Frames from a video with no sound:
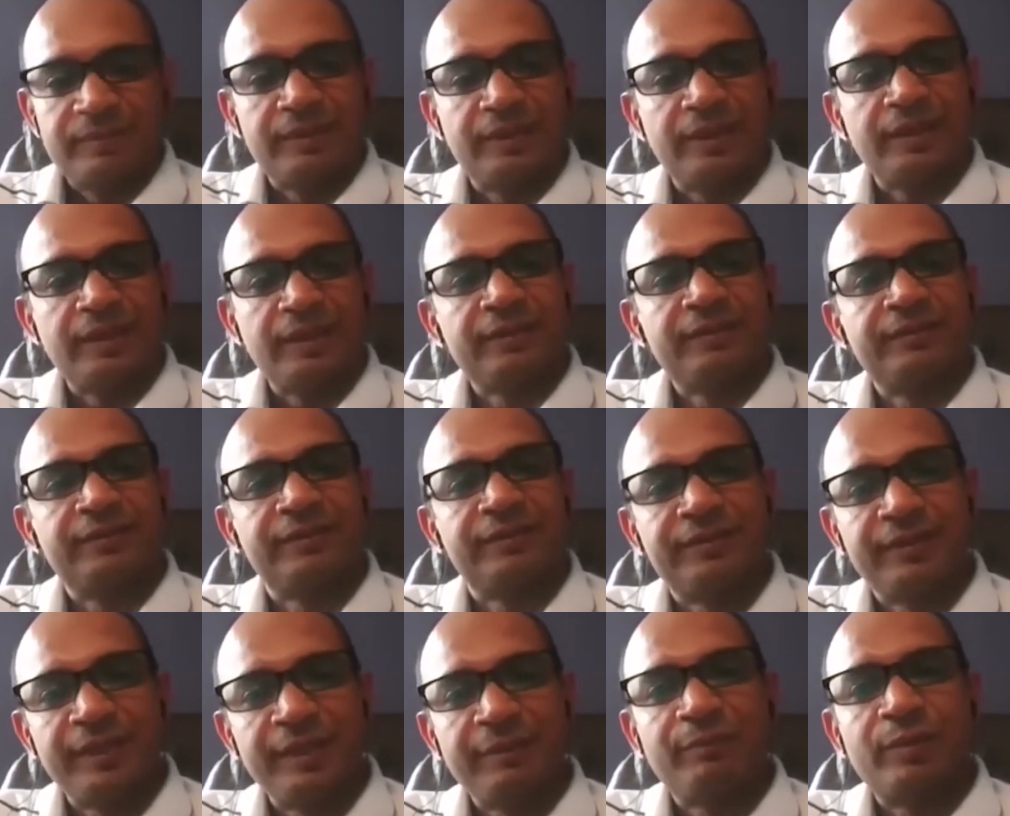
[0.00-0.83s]
The
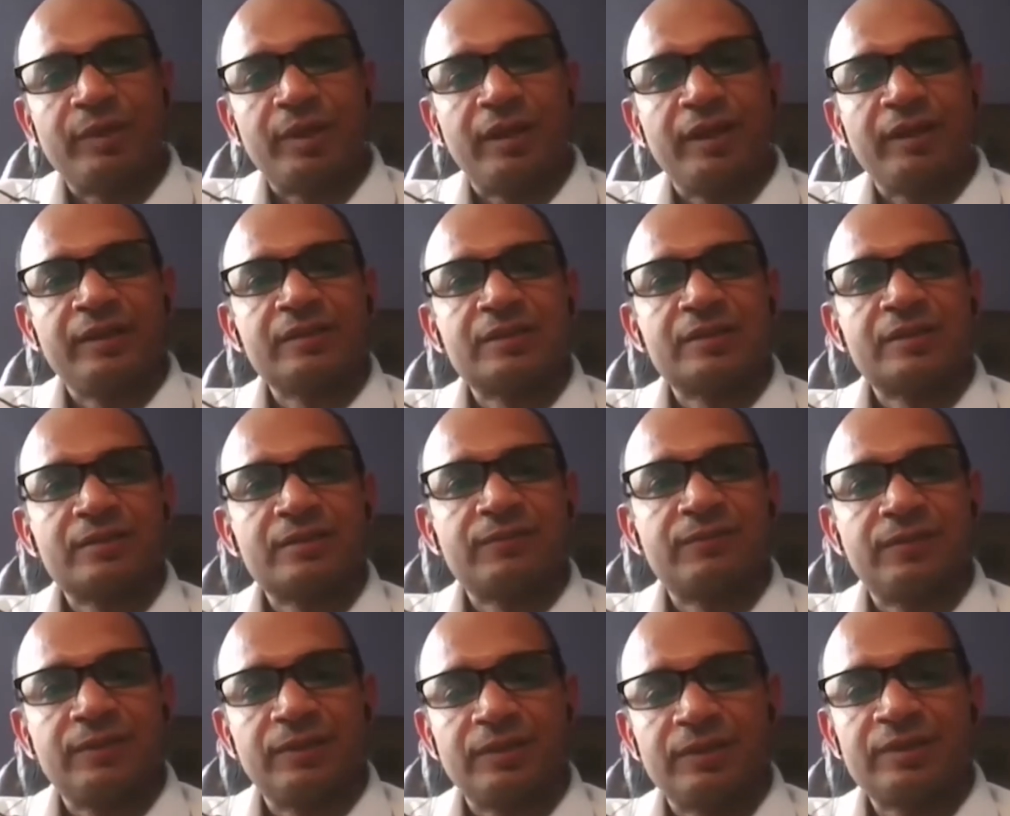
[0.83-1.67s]
3 points.
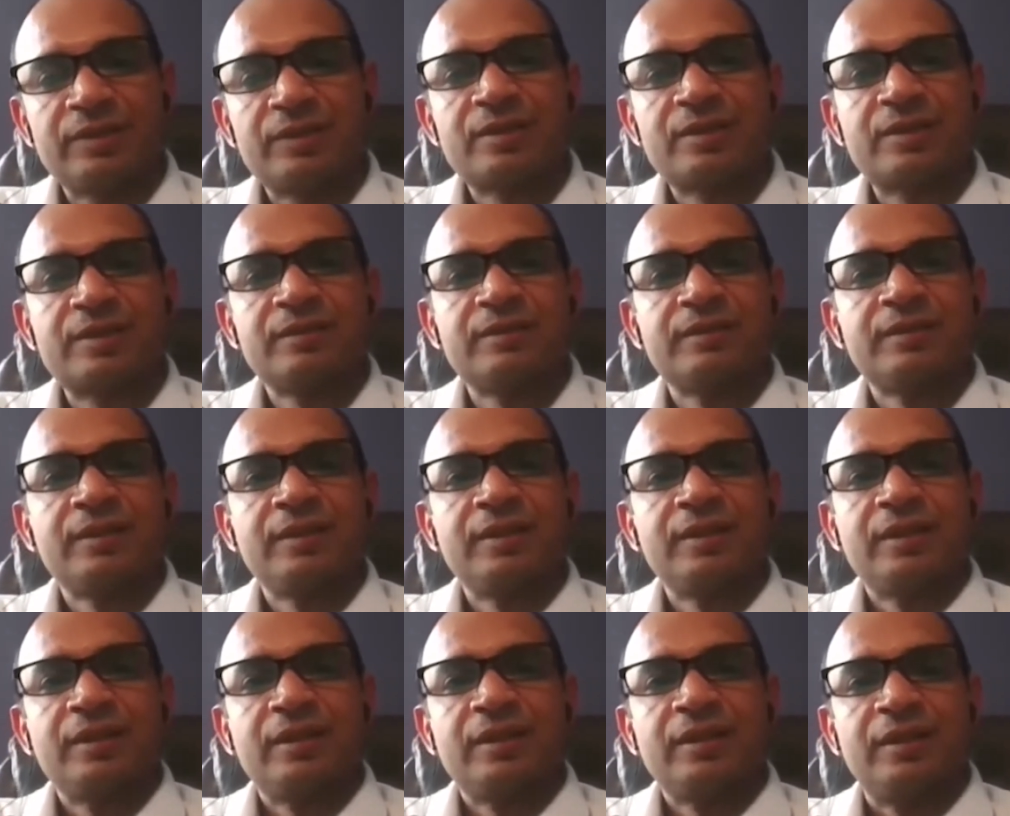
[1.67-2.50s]
First,
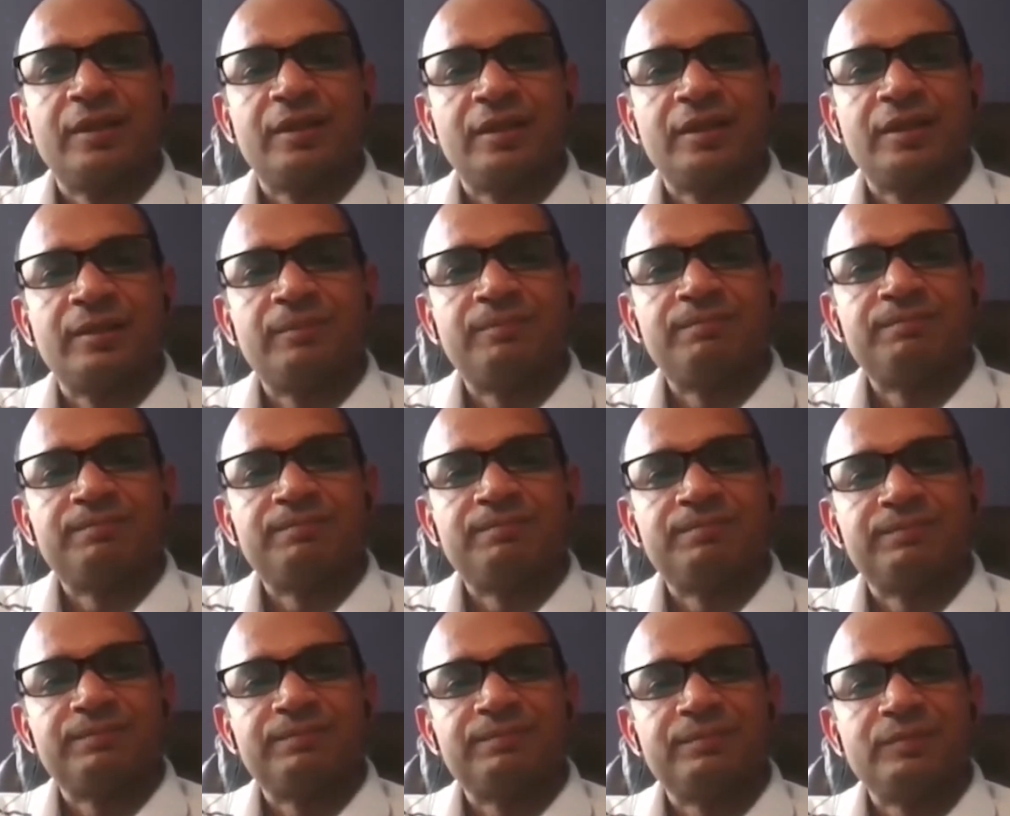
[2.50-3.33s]

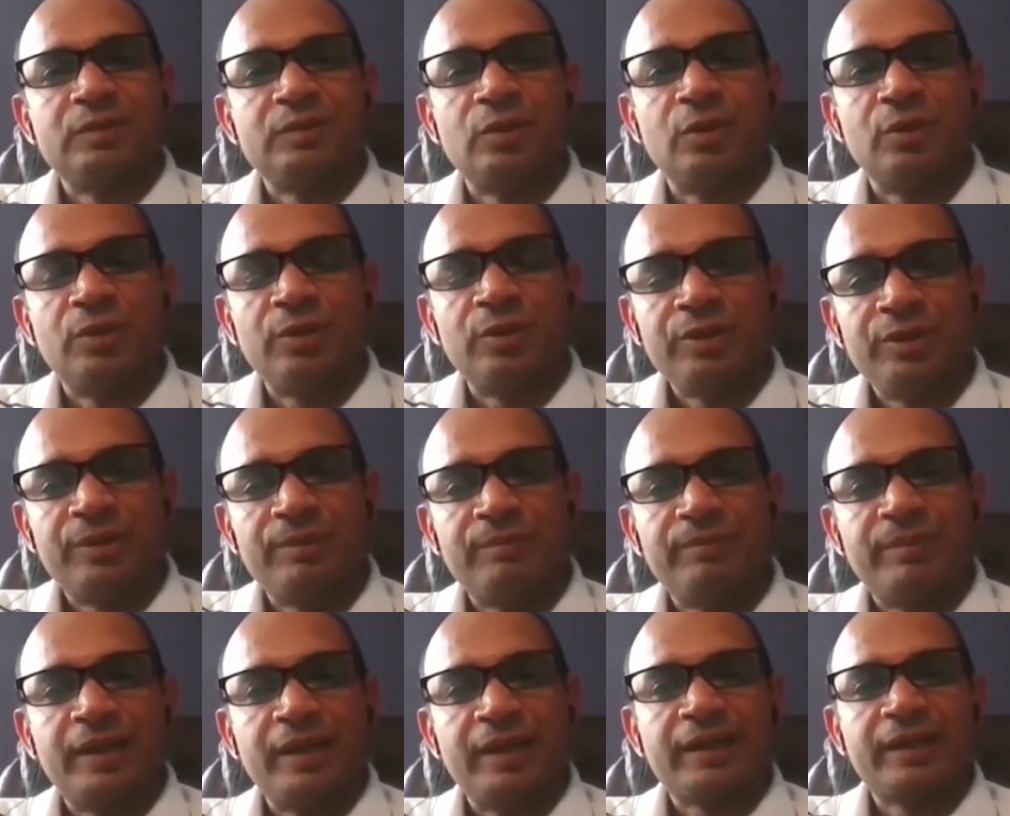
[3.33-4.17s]
know your
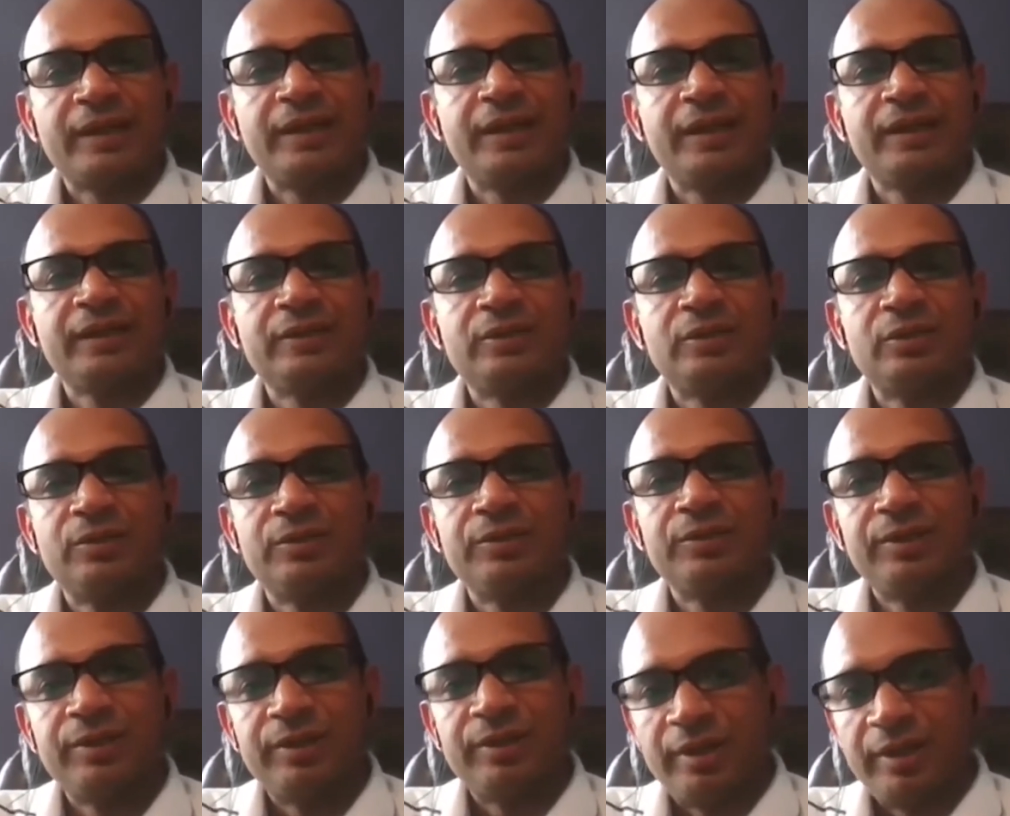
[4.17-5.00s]
market, know
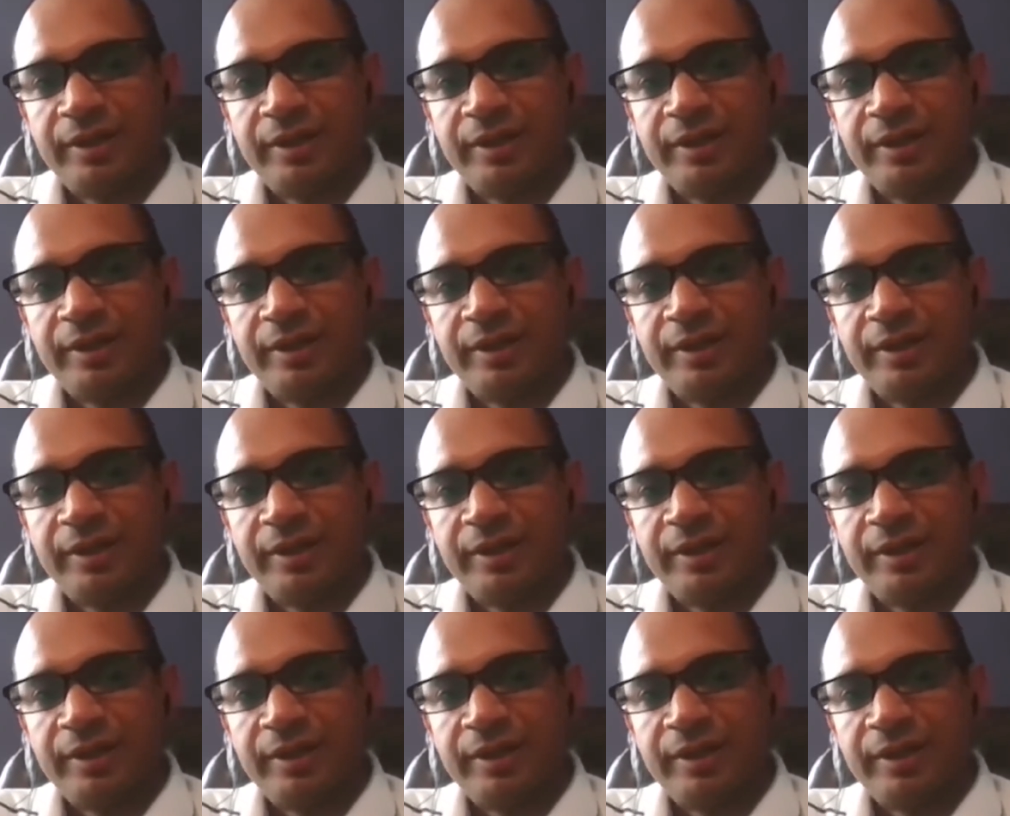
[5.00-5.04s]
your